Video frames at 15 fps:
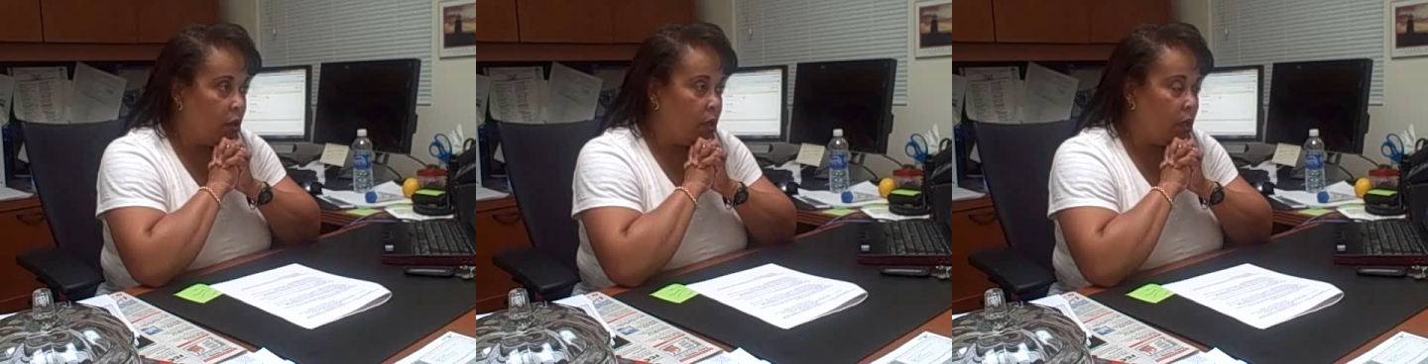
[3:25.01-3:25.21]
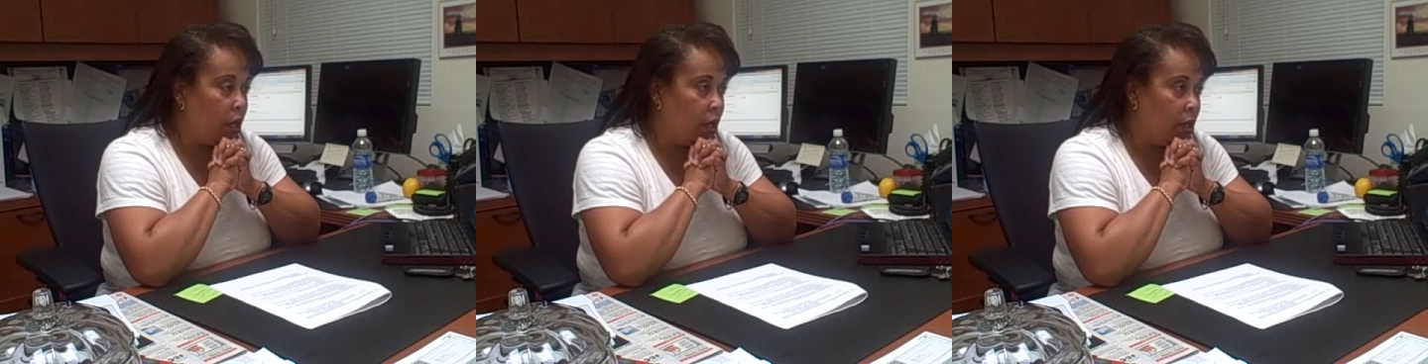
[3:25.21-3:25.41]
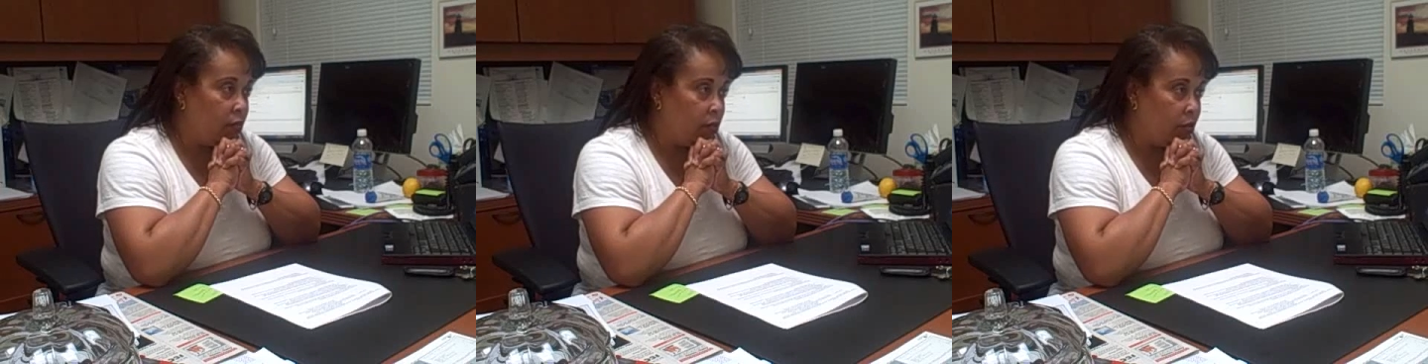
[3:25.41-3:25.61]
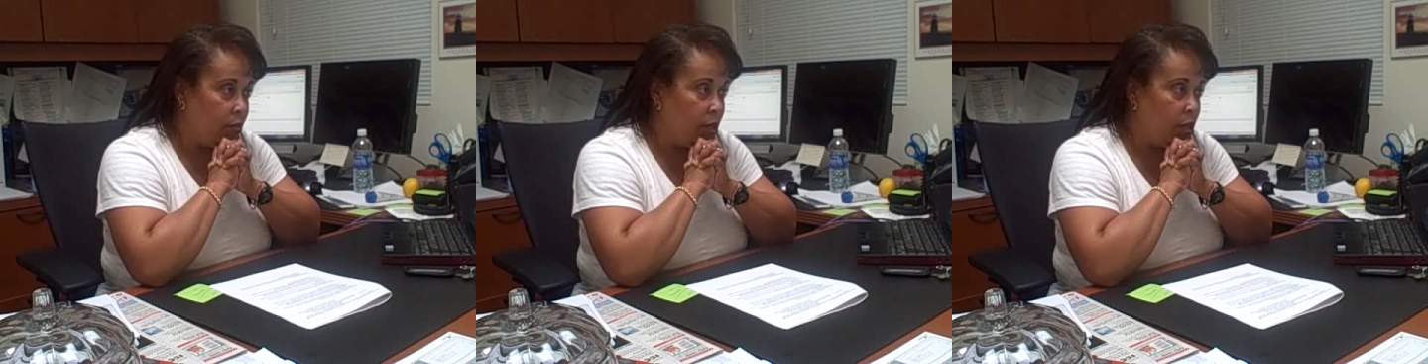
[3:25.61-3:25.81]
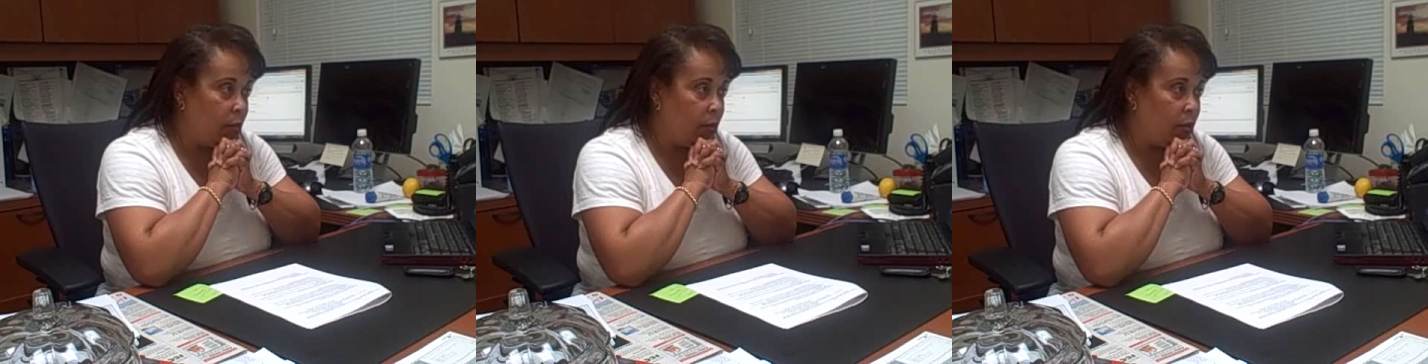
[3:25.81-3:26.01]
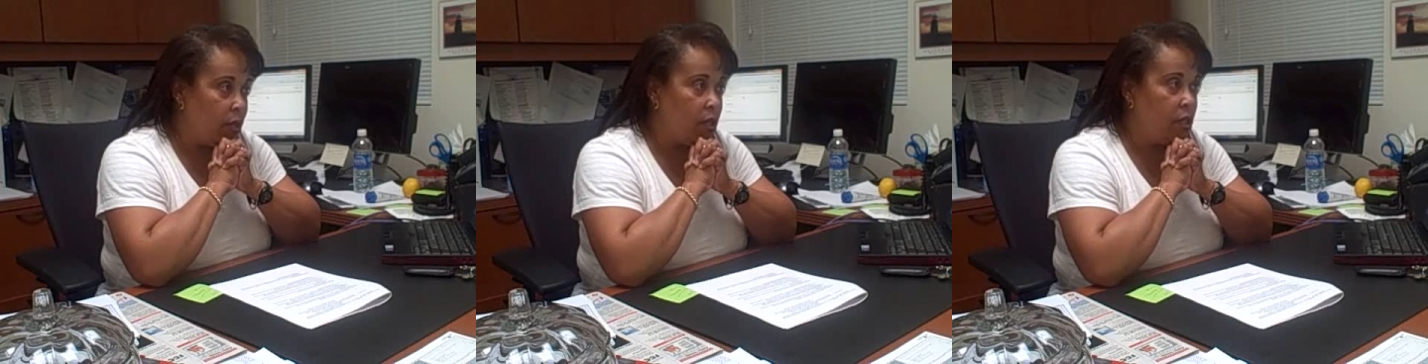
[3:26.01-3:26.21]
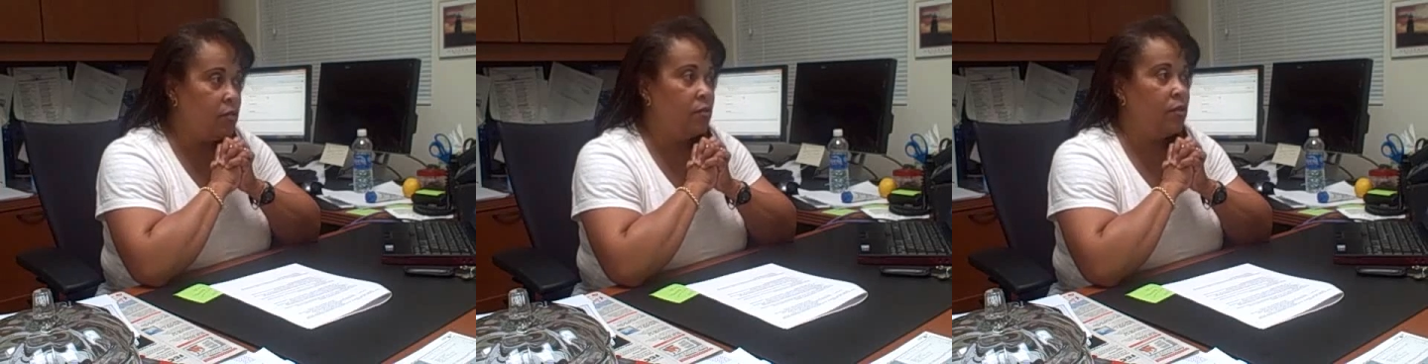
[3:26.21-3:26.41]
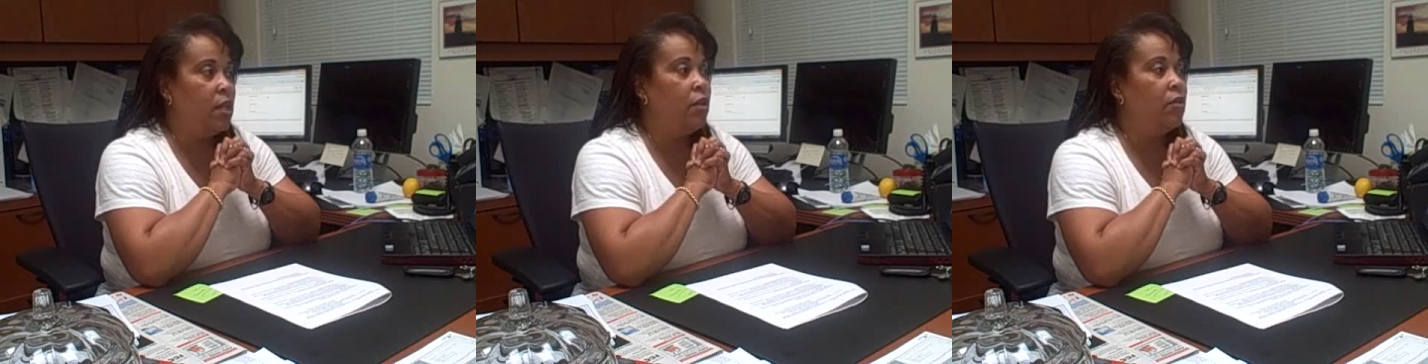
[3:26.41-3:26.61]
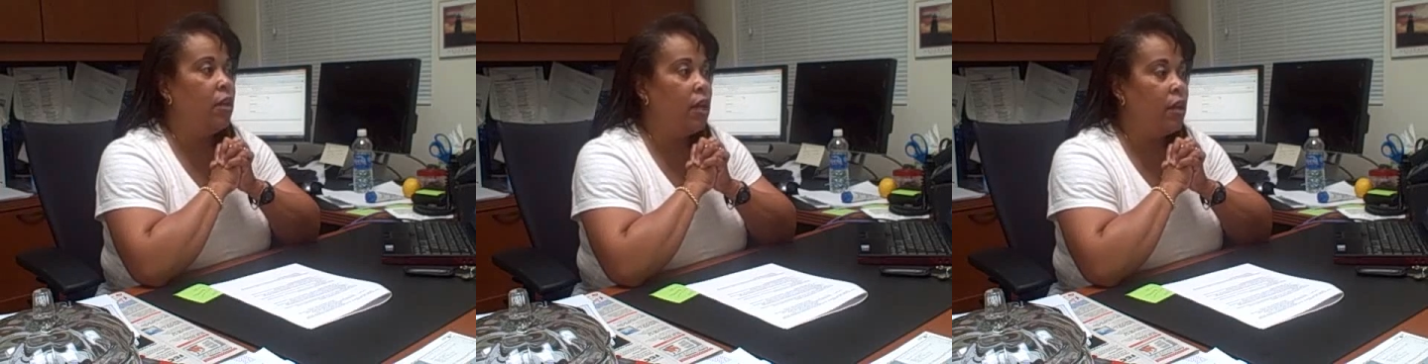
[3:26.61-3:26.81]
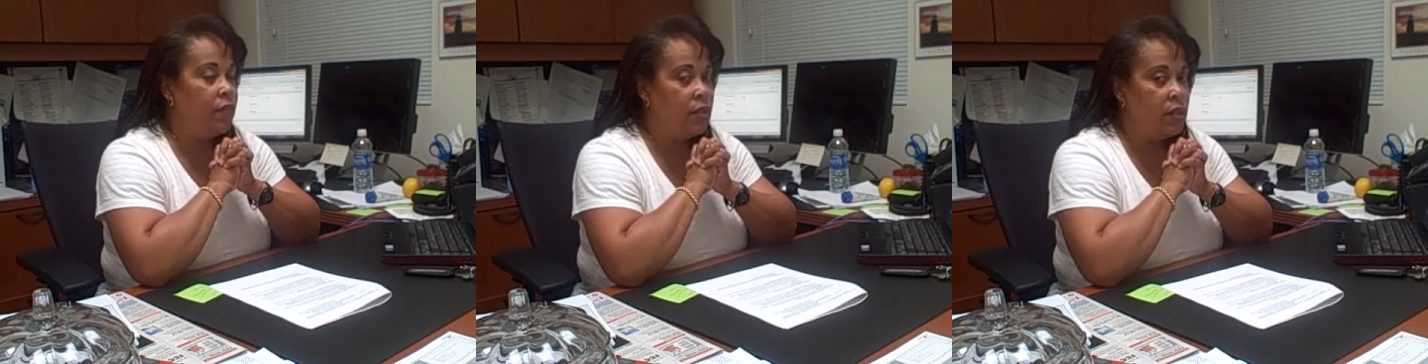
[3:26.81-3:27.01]
online from any place without
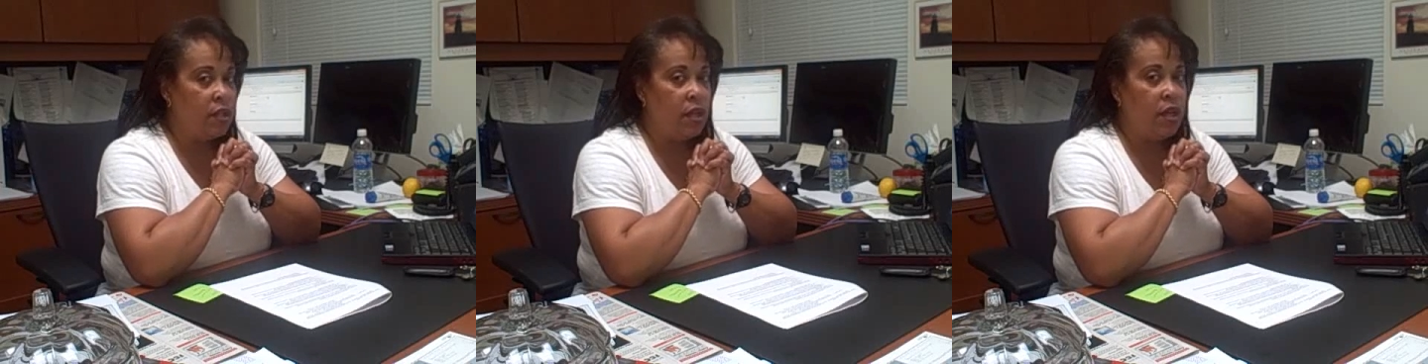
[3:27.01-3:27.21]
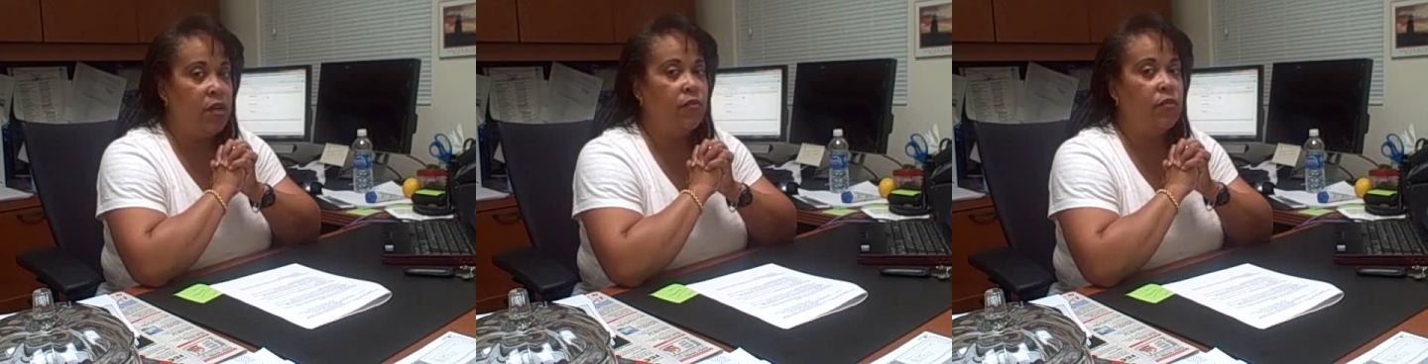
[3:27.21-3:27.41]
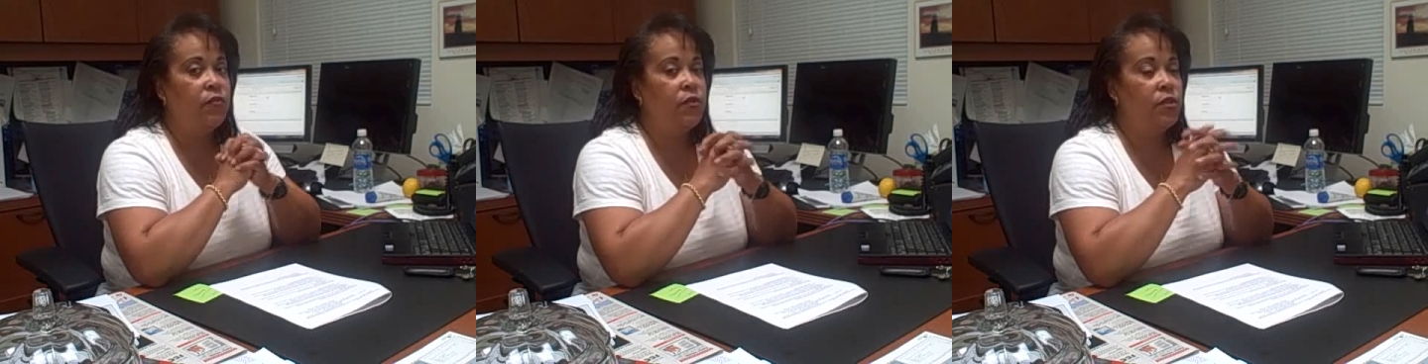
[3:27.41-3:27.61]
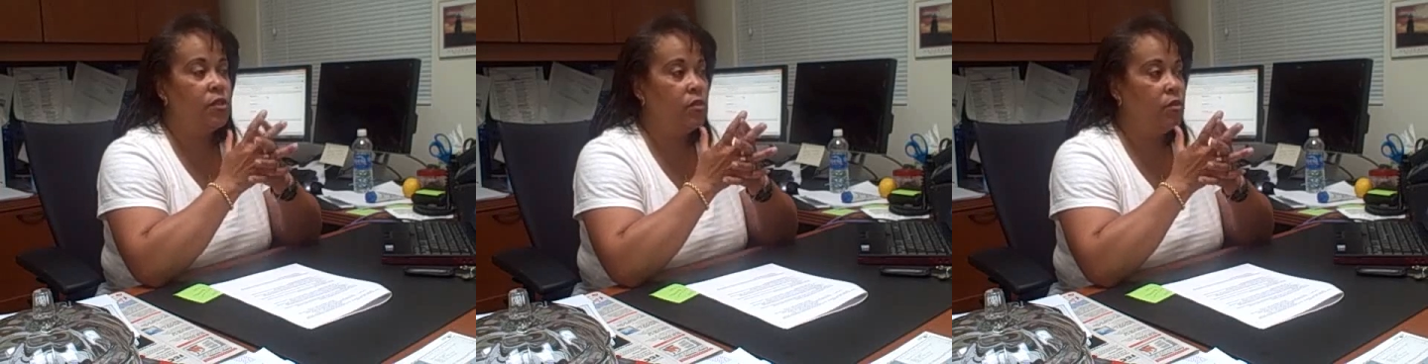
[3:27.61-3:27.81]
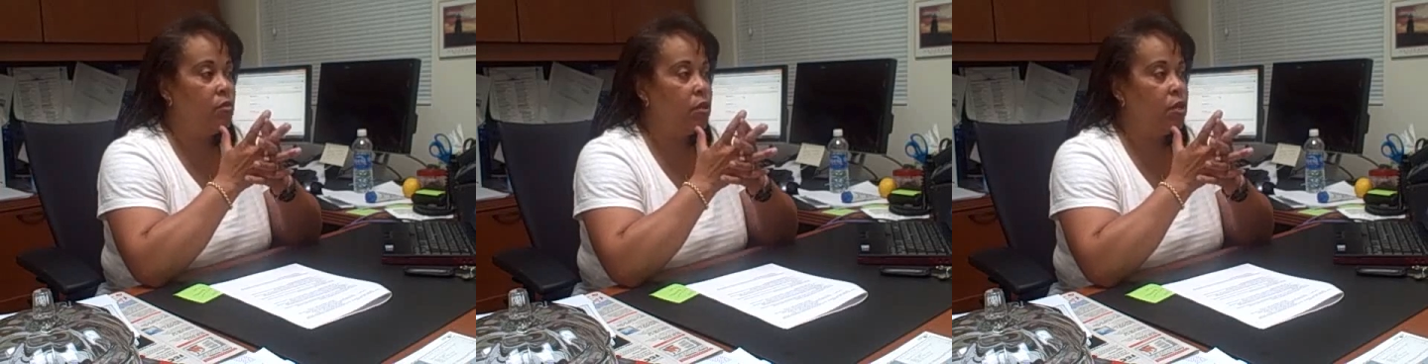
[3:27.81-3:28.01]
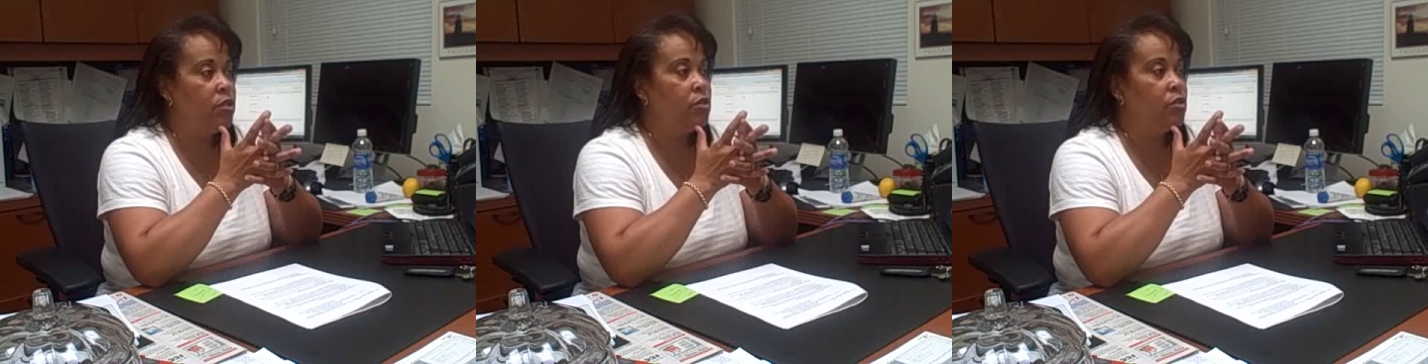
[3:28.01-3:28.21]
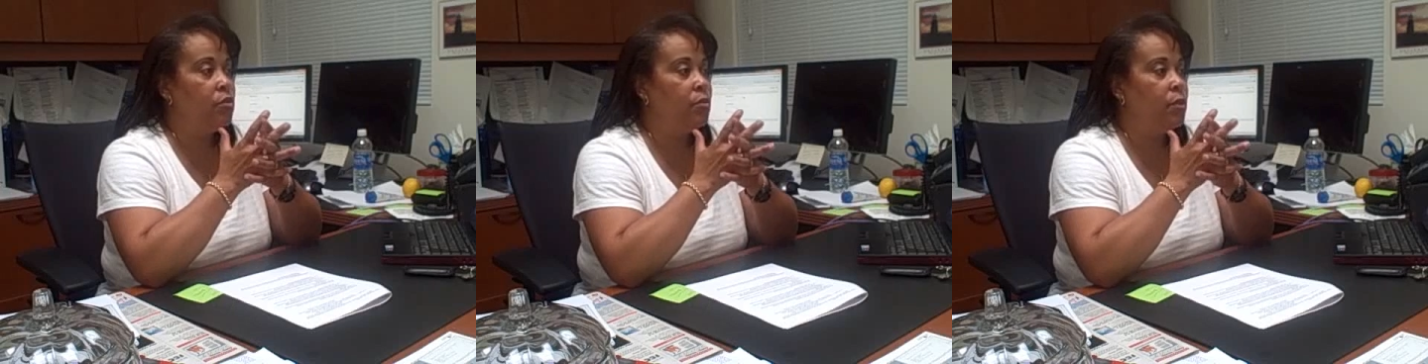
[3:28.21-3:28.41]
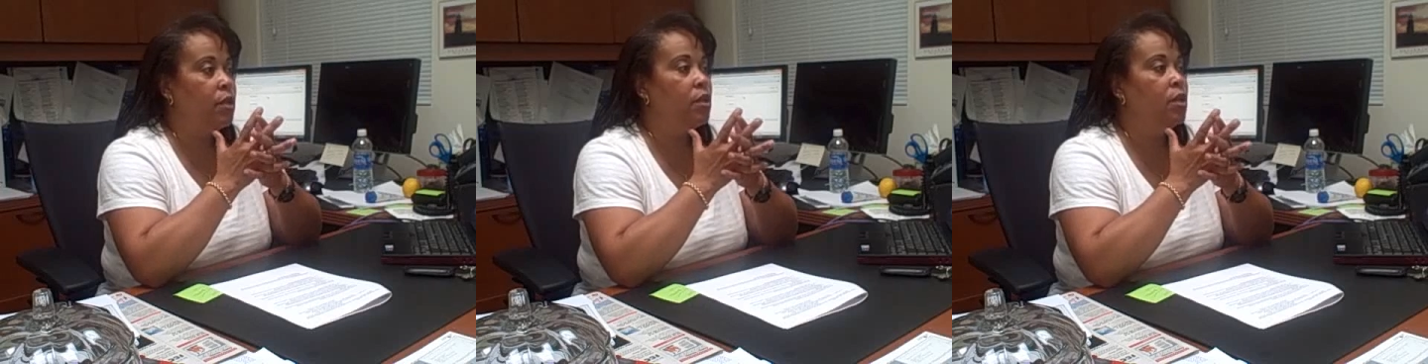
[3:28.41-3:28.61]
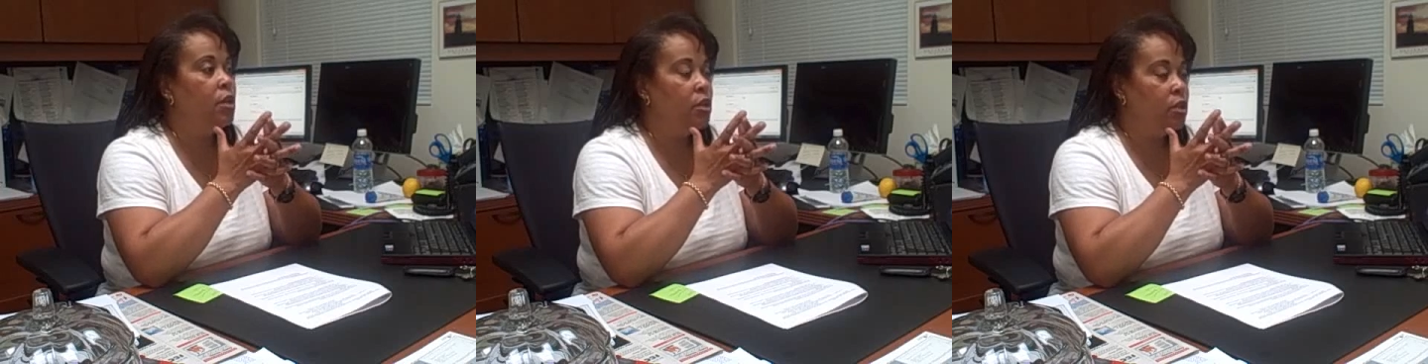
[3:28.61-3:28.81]
having to have a physical instrument